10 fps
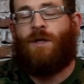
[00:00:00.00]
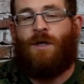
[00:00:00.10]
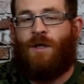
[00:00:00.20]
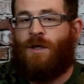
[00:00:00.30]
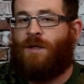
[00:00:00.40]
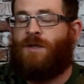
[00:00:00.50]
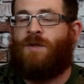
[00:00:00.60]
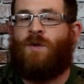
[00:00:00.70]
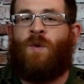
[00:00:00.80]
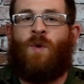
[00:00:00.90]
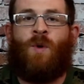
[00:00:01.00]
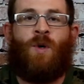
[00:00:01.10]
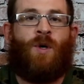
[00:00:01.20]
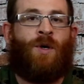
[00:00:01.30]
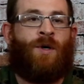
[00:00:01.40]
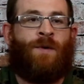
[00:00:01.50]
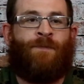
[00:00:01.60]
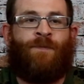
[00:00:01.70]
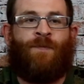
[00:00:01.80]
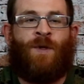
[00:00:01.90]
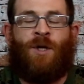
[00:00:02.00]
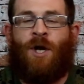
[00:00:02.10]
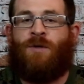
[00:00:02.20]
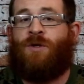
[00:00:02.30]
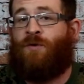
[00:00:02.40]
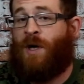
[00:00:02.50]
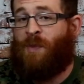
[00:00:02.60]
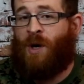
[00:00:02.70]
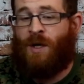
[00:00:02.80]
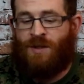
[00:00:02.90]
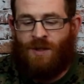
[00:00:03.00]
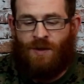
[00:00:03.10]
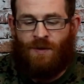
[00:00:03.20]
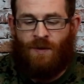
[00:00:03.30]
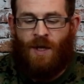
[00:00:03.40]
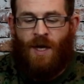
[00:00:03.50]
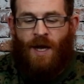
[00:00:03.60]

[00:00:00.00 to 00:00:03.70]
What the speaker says: looks or, you know, to grip onto.